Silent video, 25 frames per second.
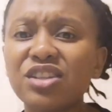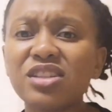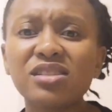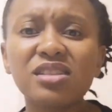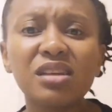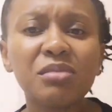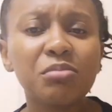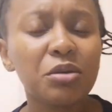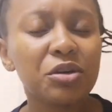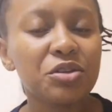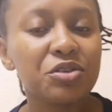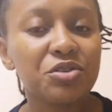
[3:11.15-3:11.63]

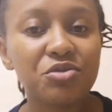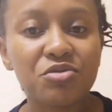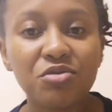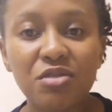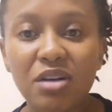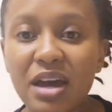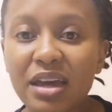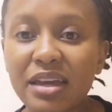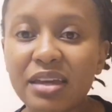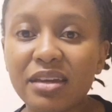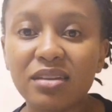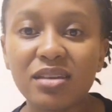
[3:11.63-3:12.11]
Just keep on
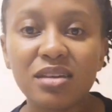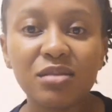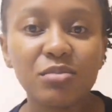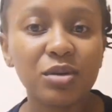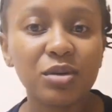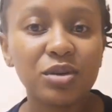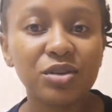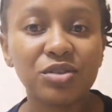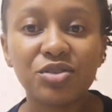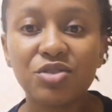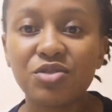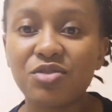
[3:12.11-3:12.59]
trying,
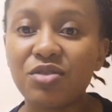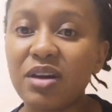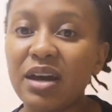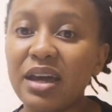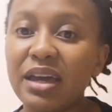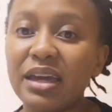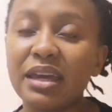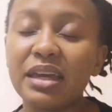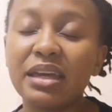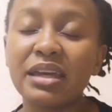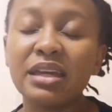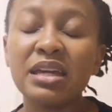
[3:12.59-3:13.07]
keep on
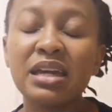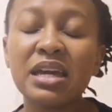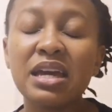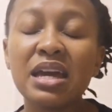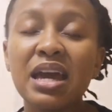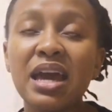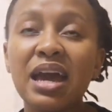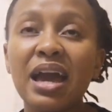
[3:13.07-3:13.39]
trying.